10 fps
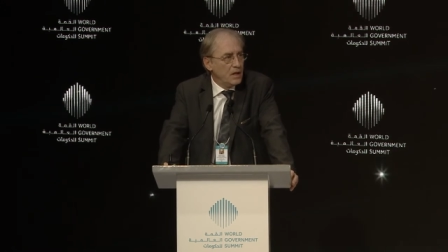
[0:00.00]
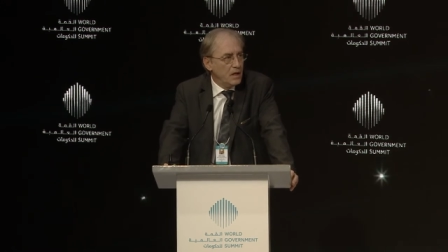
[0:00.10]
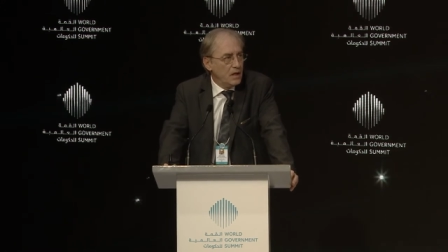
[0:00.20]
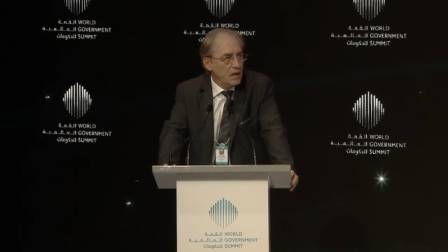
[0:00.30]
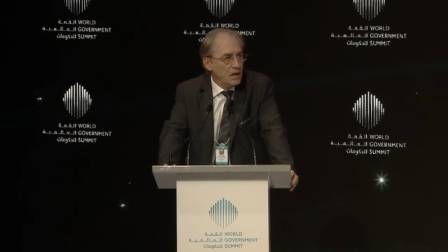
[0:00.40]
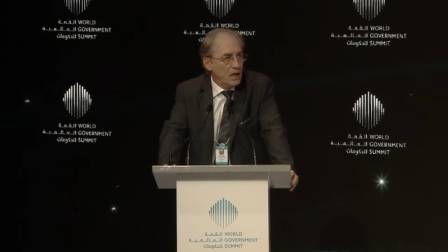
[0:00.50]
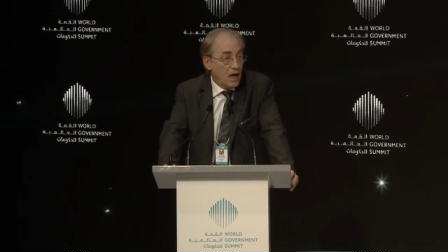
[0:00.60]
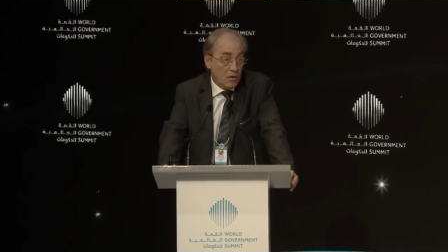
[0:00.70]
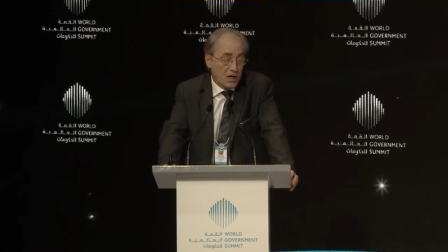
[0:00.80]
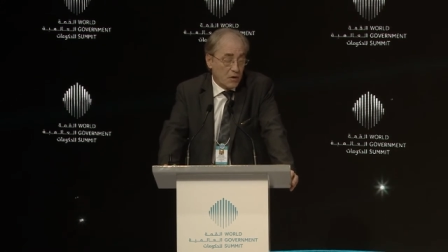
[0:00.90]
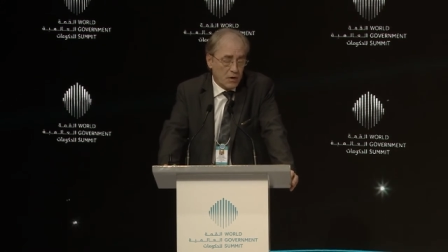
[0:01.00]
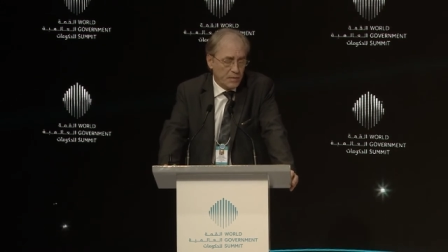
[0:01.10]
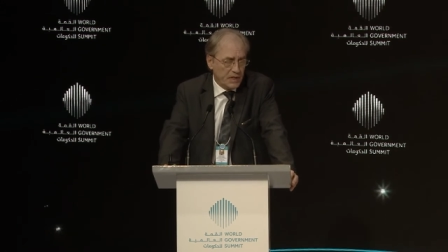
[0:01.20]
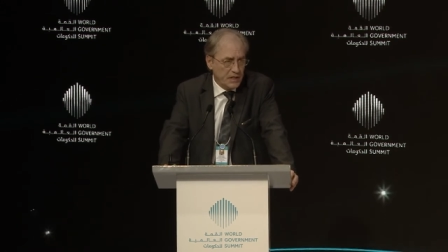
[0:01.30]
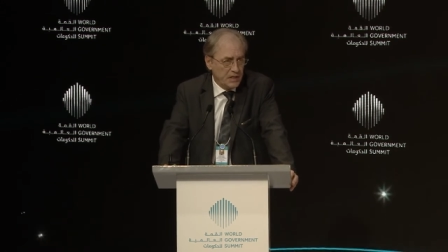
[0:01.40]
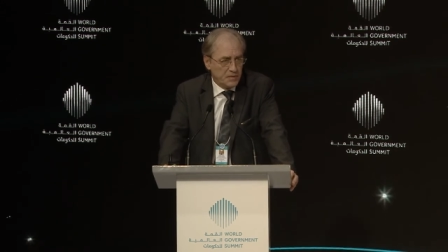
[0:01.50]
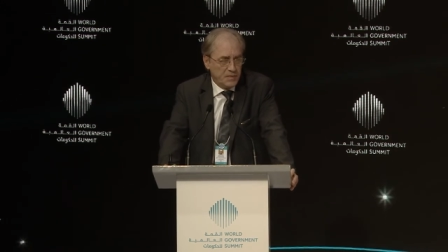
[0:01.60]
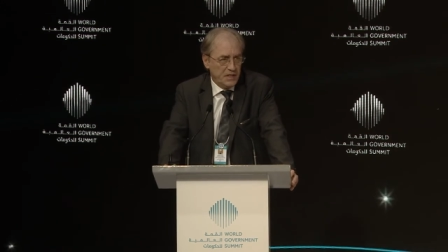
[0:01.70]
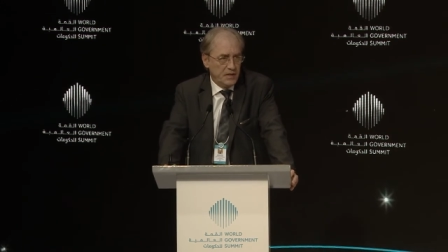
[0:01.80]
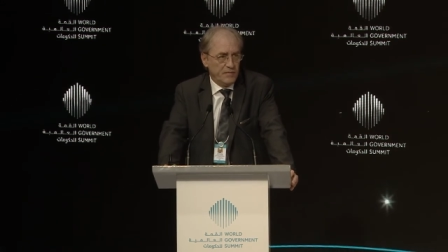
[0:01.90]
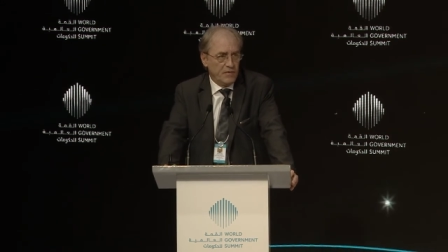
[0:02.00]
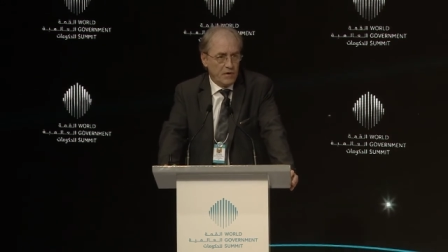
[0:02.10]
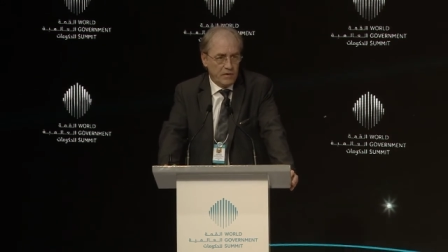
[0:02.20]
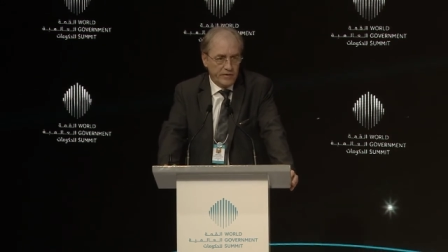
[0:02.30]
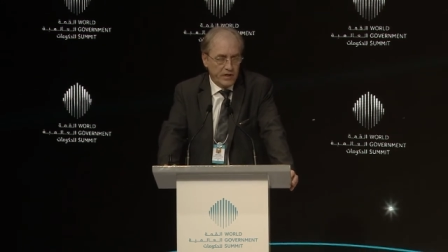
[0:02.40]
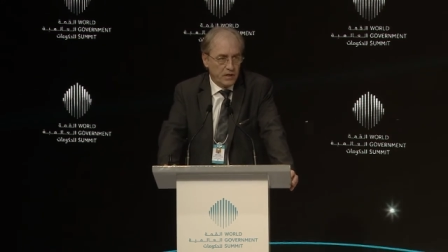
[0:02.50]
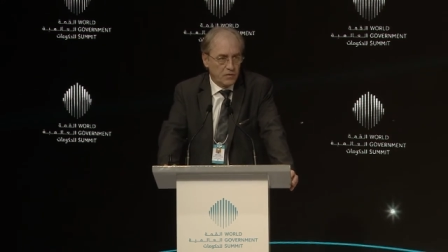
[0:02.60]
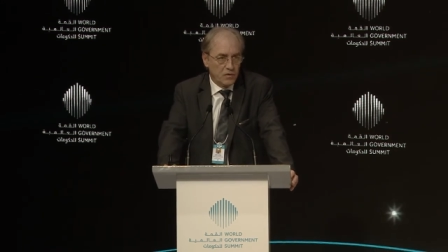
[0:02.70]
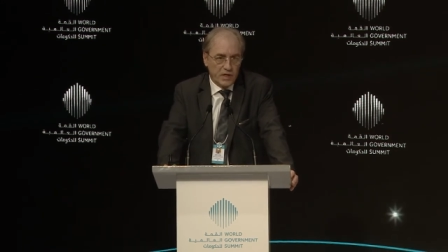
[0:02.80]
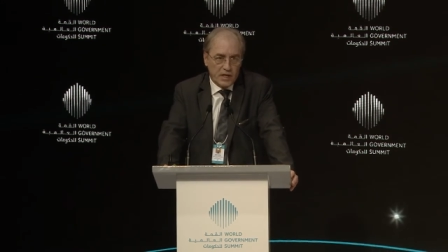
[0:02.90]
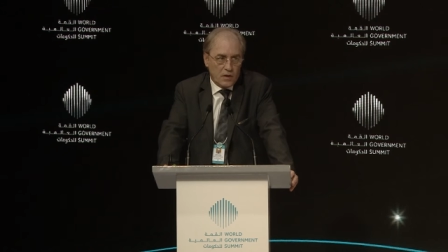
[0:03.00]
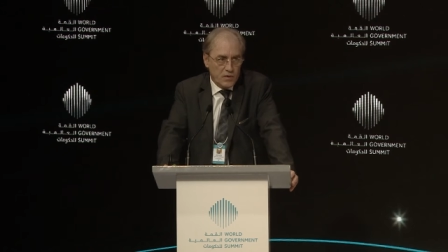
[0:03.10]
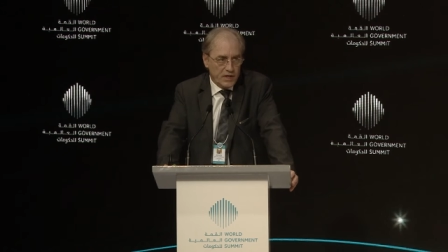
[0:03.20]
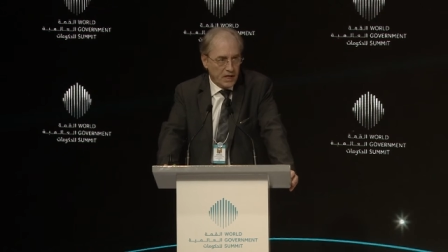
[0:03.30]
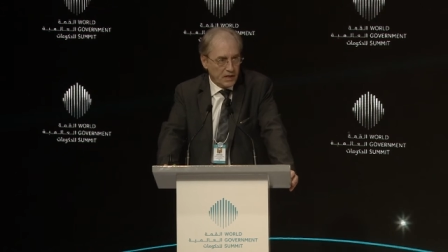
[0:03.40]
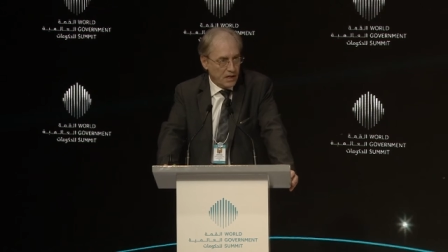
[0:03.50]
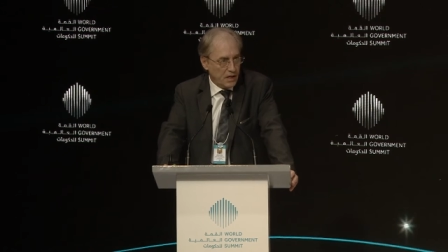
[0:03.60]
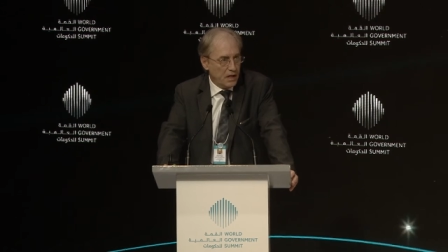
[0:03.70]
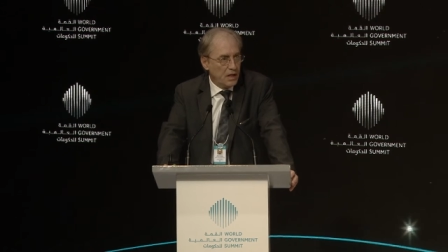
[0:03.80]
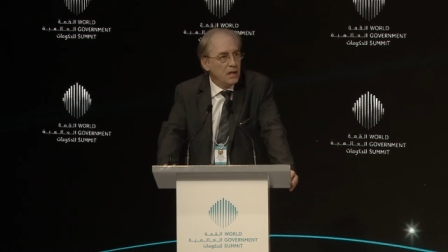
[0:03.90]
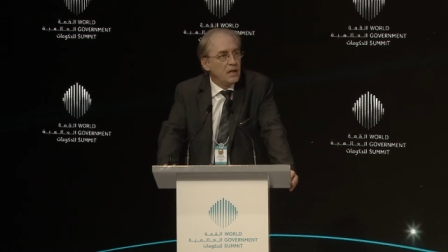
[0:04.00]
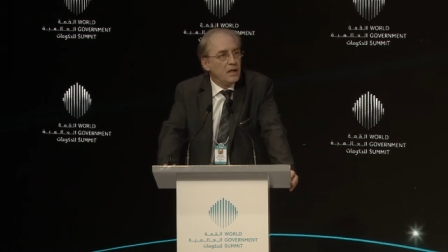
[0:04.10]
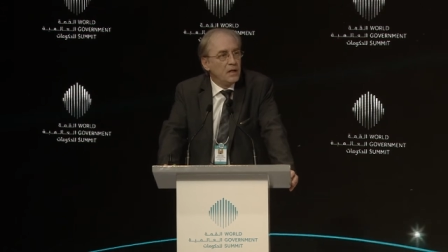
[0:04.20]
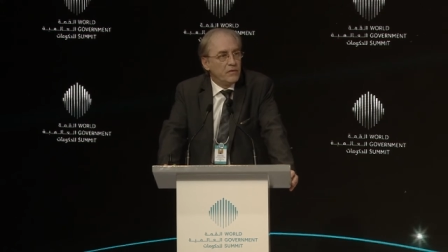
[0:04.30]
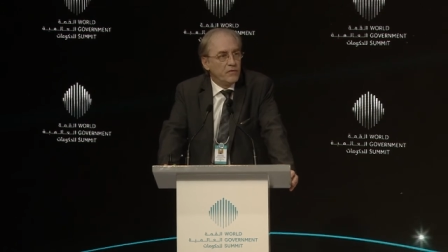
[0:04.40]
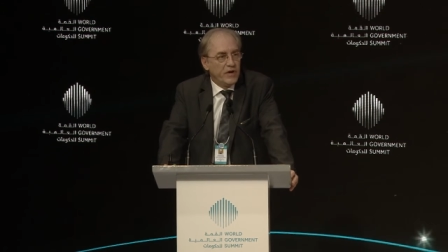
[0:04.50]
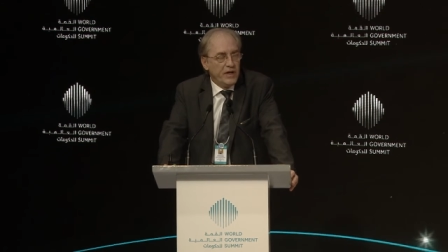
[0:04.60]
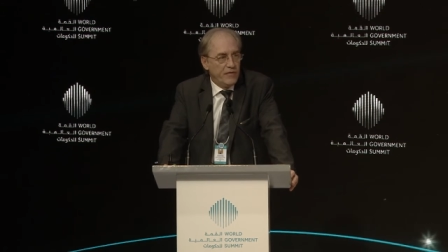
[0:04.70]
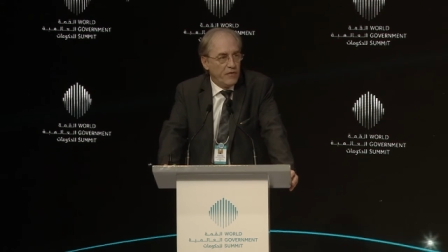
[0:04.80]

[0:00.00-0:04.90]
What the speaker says: Our company has been involved together with other three,